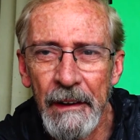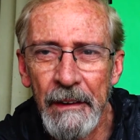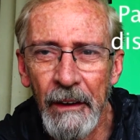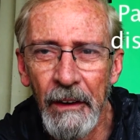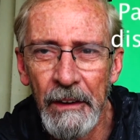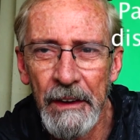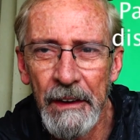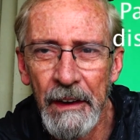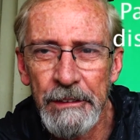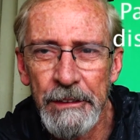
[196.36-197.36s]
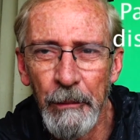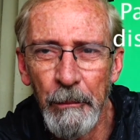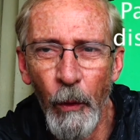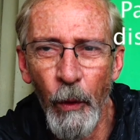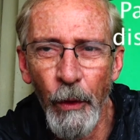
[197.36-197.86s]
they're looking at
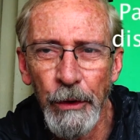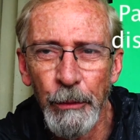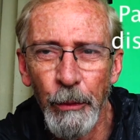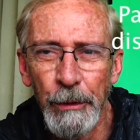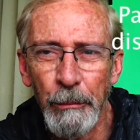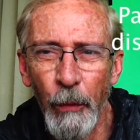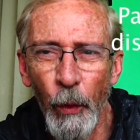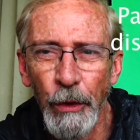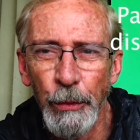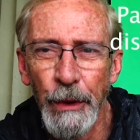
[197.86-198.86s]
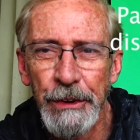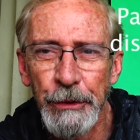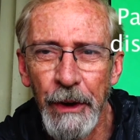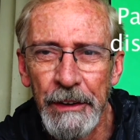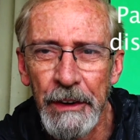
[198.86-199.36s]
some more
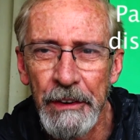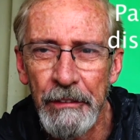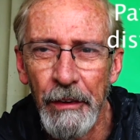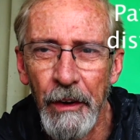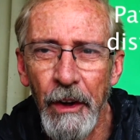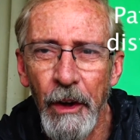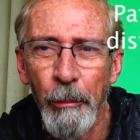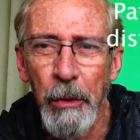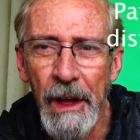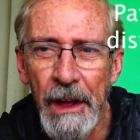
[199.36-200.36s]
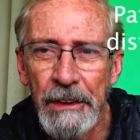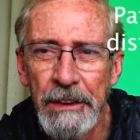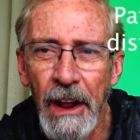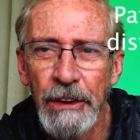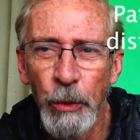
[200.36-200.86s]
restrictive
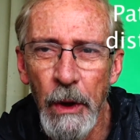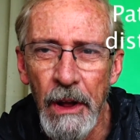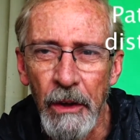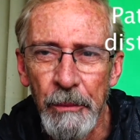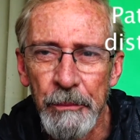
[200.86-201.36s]
plans as well.